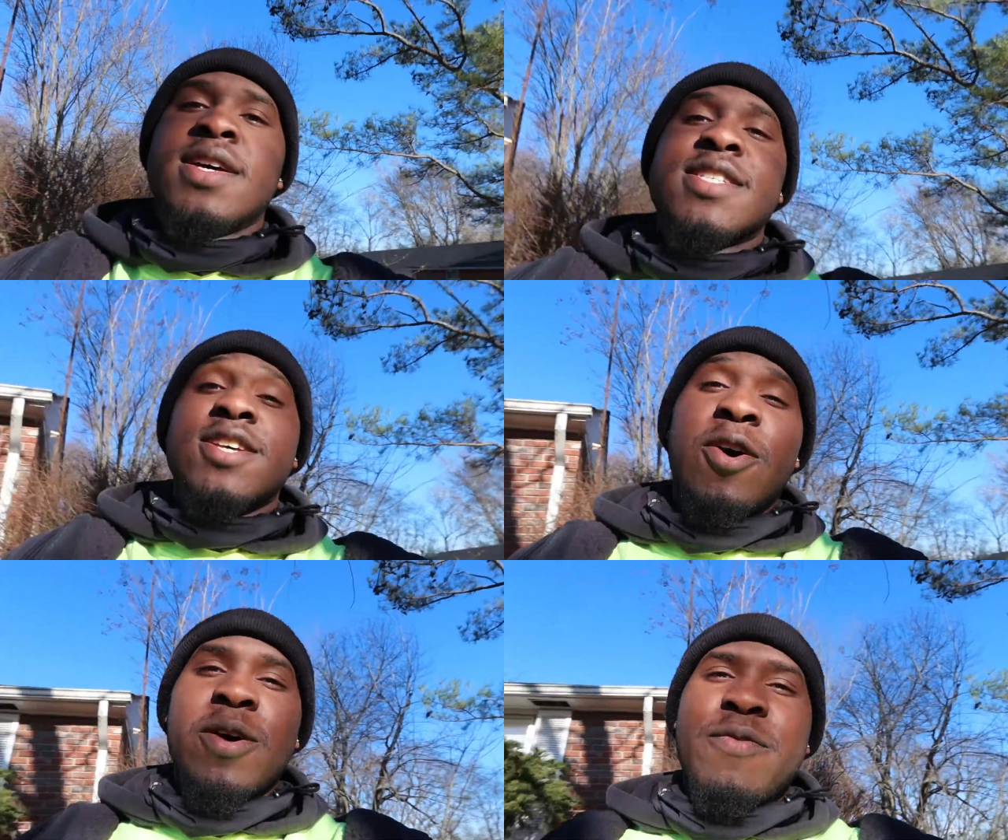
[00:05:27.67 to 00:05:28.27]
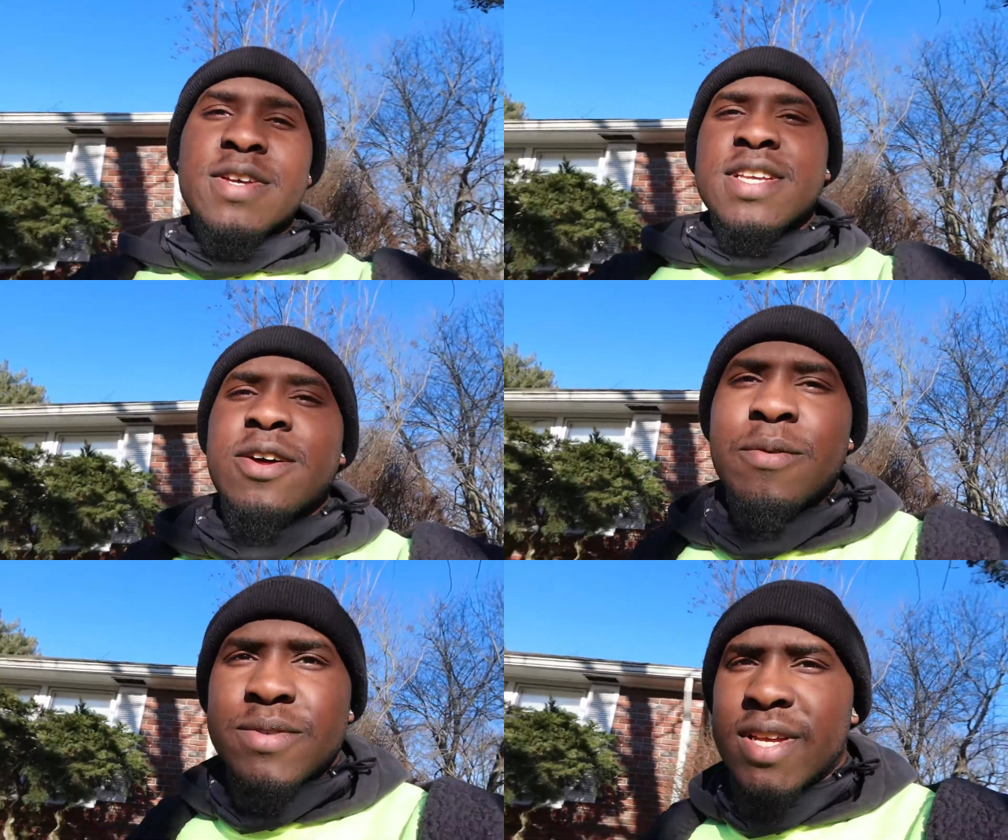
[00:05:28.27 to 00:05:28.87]
Sorry if I
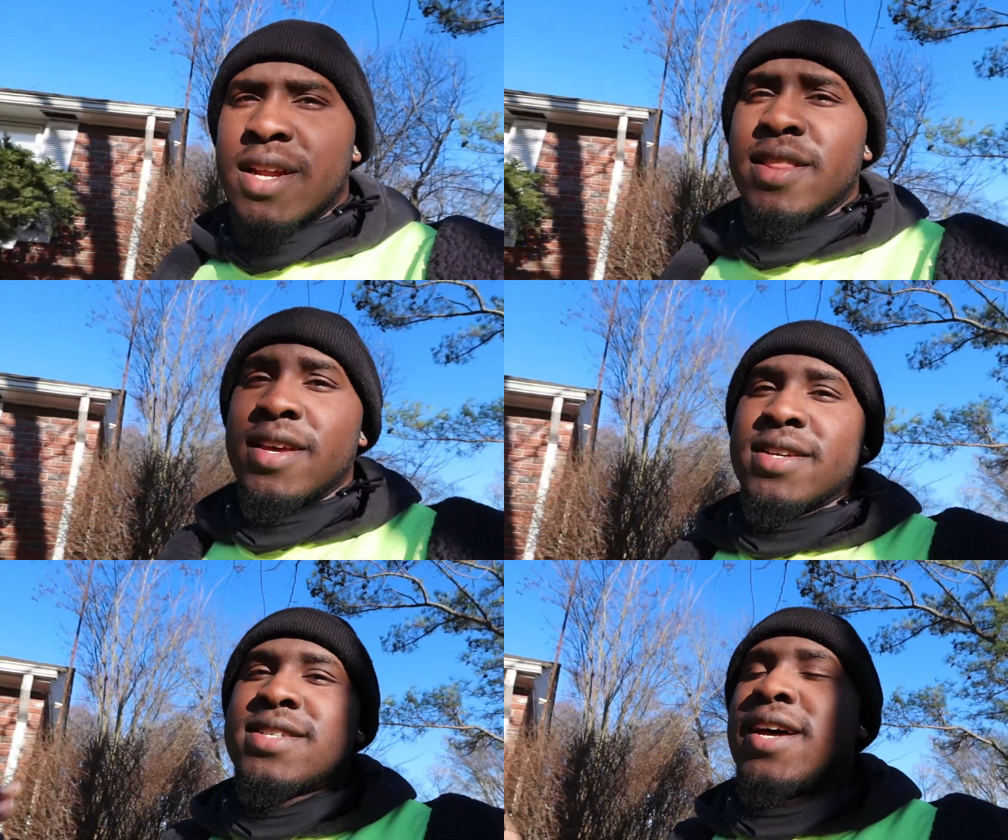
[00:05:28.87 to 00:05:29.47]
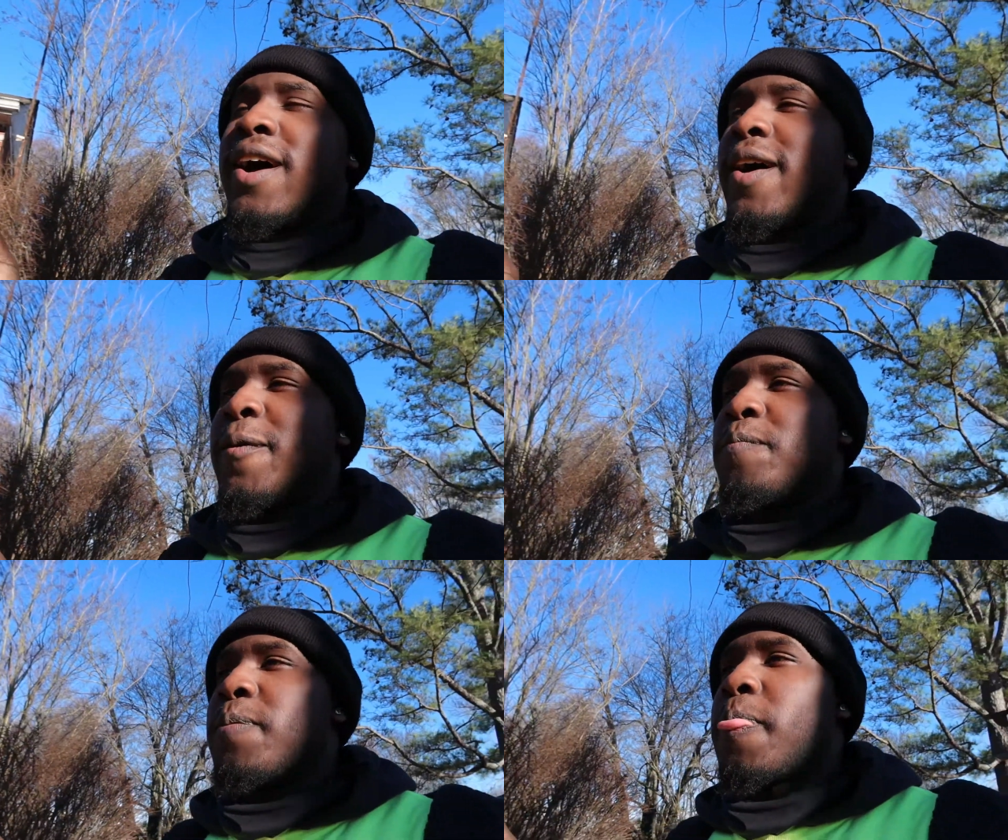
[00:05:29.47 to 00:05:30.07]
sound upset in this.
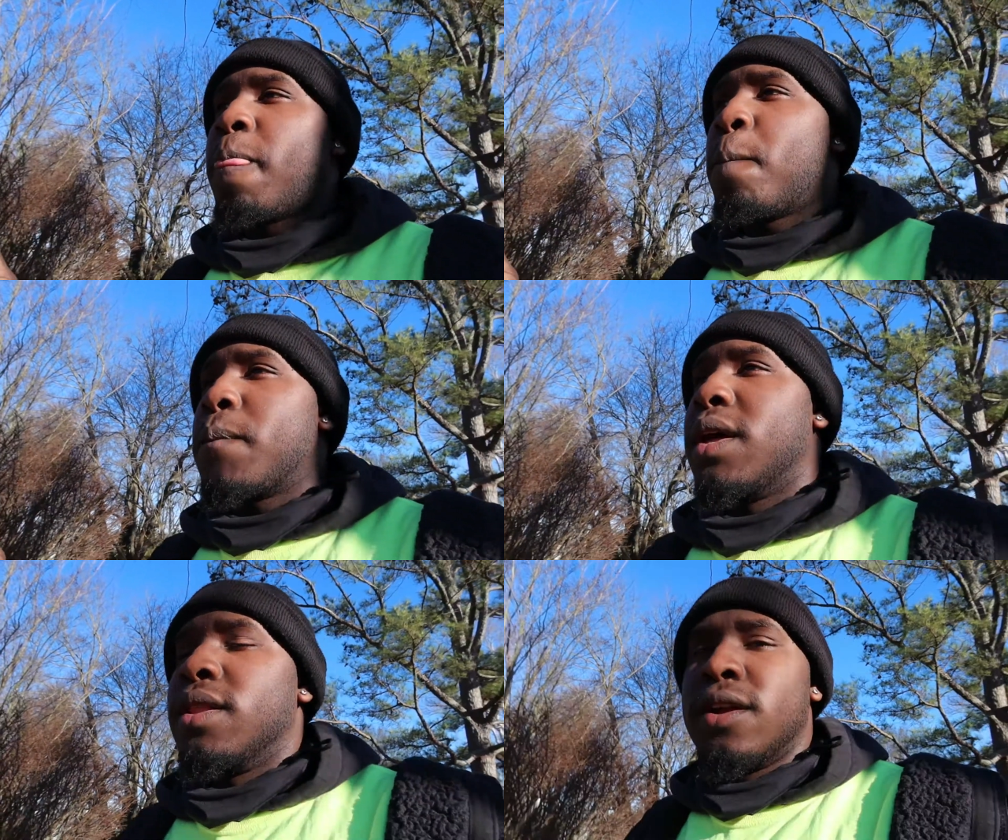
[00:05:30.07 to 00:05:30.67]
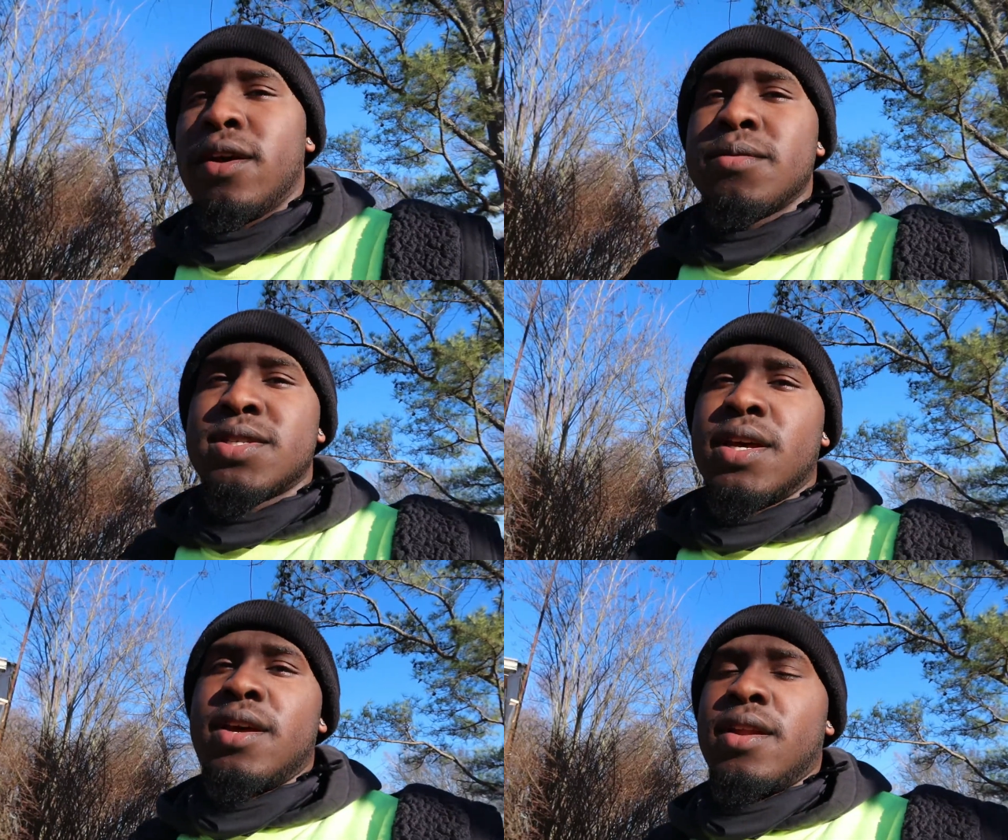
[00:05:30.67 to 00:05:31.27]
I'm a little
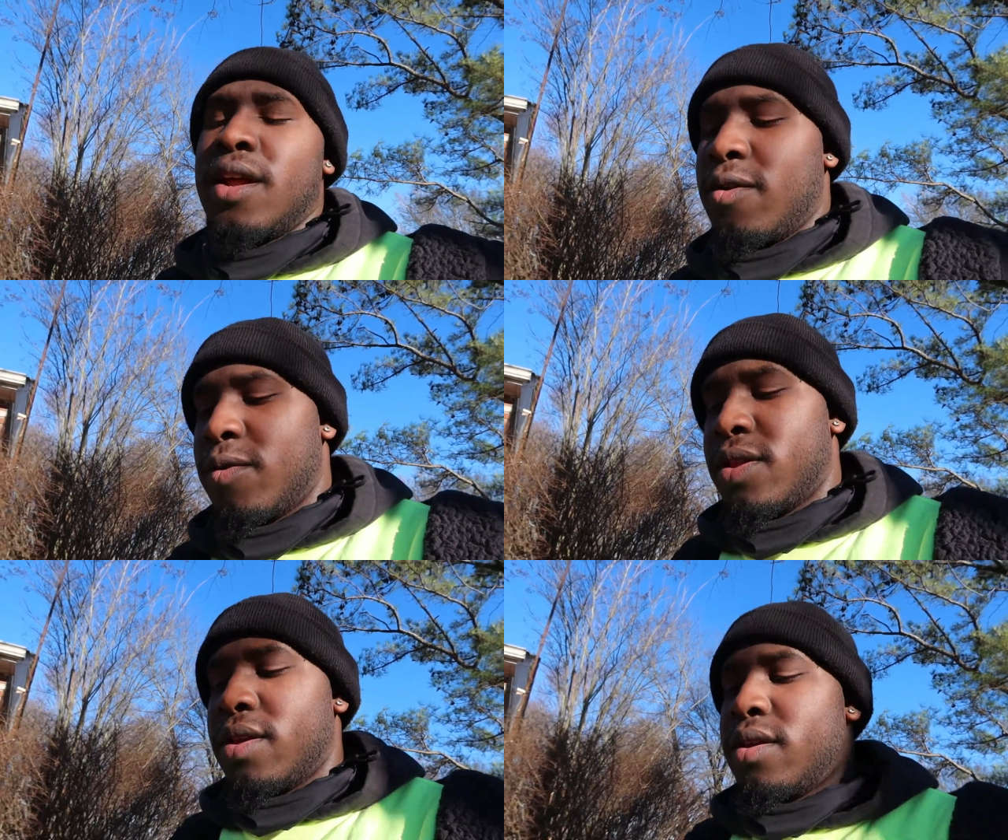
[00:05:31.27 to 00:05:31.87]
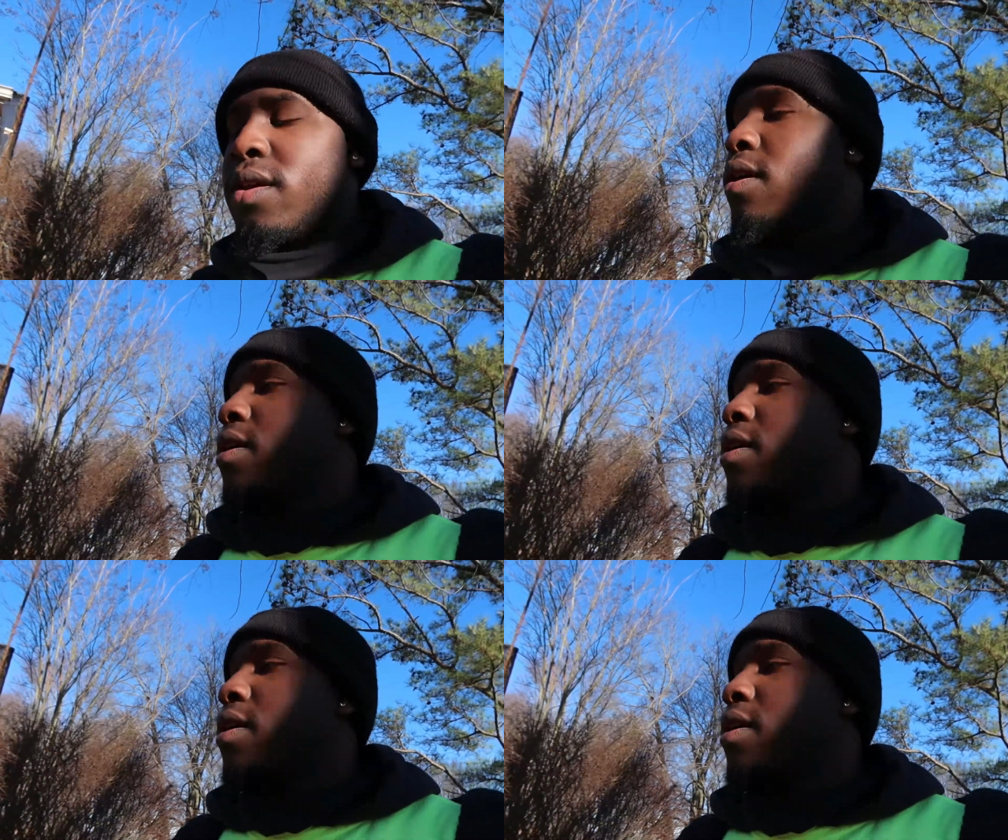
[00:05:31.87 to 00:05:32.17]
upset, not really,